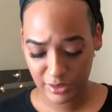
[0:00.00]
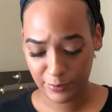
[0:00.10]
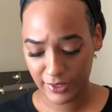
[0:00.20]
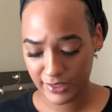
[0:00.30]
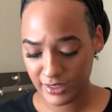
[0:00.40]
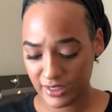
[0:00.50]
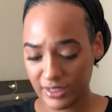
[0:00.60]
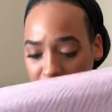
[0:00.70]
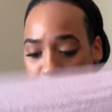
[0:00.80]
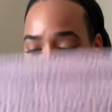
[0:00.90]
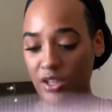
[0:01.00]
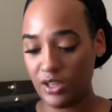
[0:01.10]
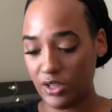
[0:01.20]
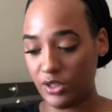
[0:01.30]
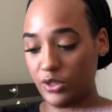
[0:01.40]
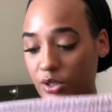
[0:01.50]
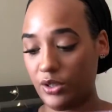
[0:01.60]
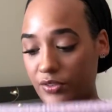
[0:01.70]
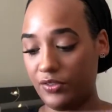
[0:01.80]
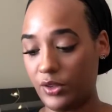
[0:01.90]
So basically you're
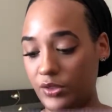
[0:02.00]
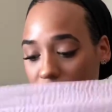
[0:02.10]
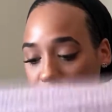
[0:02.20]
going to fold